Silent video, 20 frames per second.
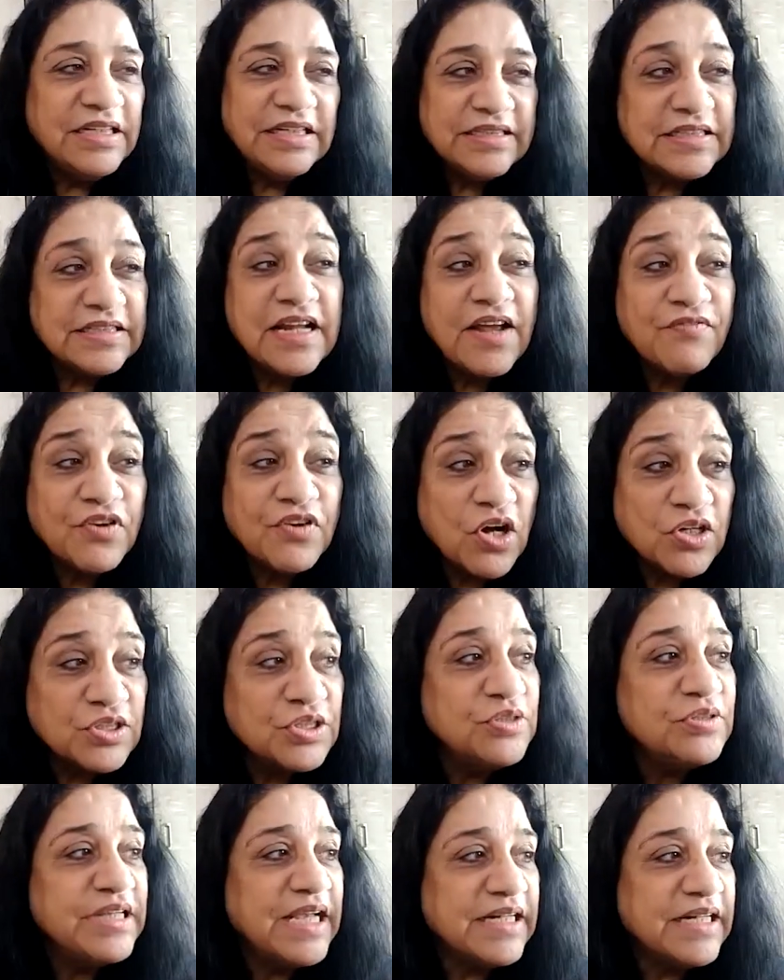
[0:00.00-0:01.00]
He said, I've
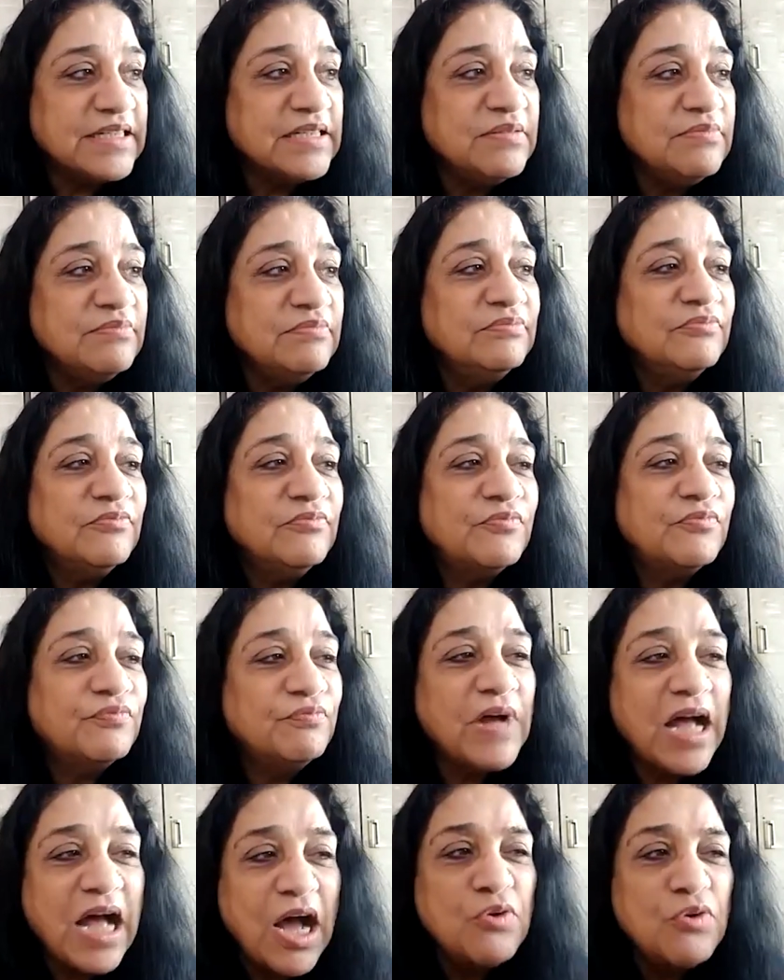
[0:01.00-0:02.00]
got to get him
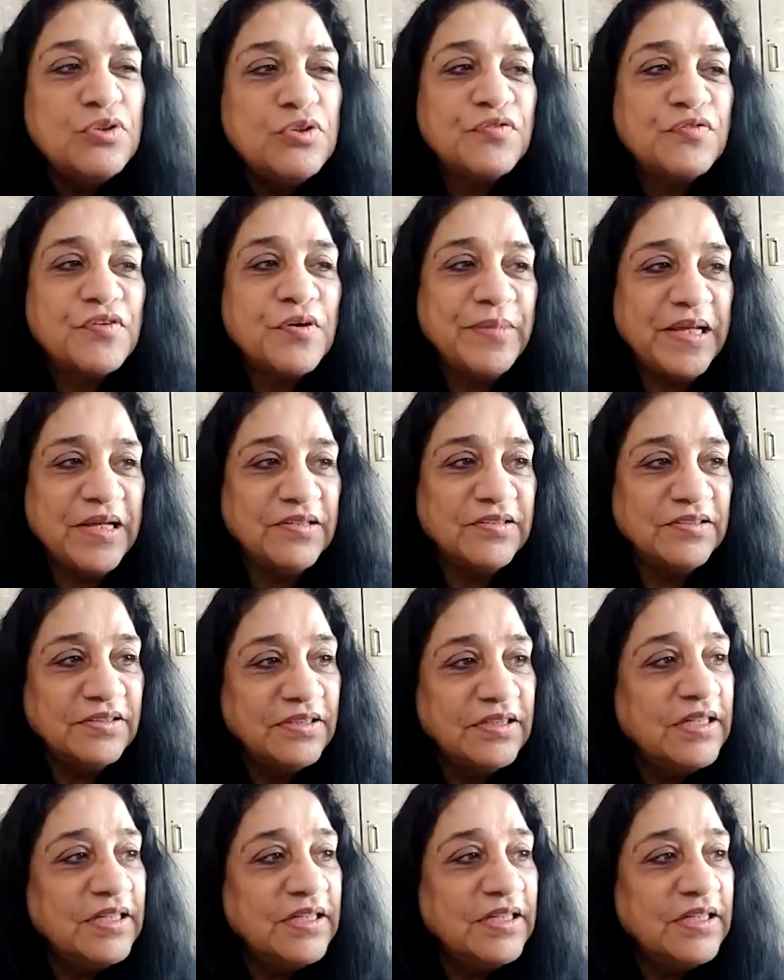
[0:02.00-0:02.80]
out from here.